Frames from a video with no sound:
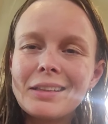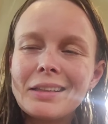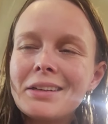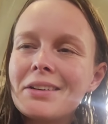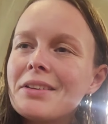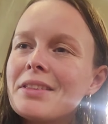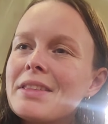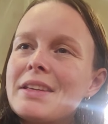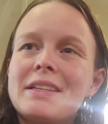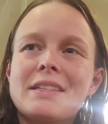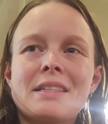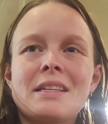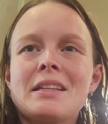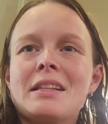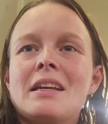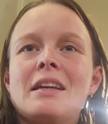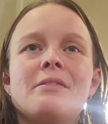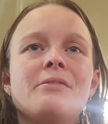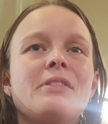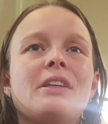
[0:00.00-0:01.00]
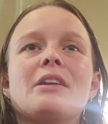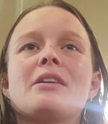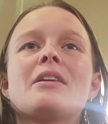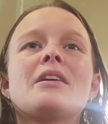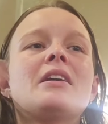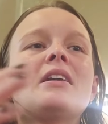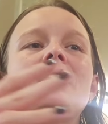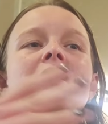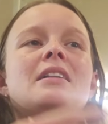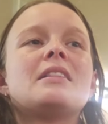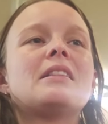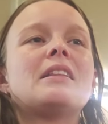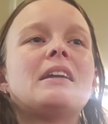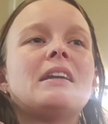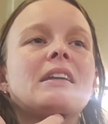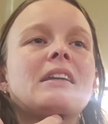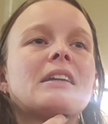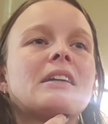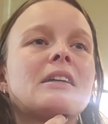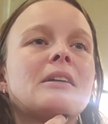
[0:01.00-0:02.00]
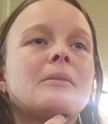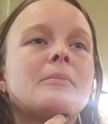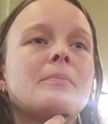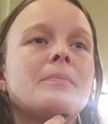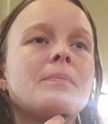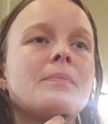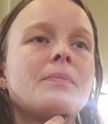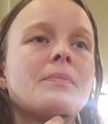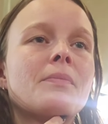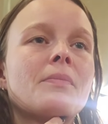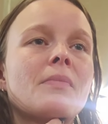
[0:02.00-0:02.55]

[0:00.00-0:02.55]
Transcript: little things in life, like like um,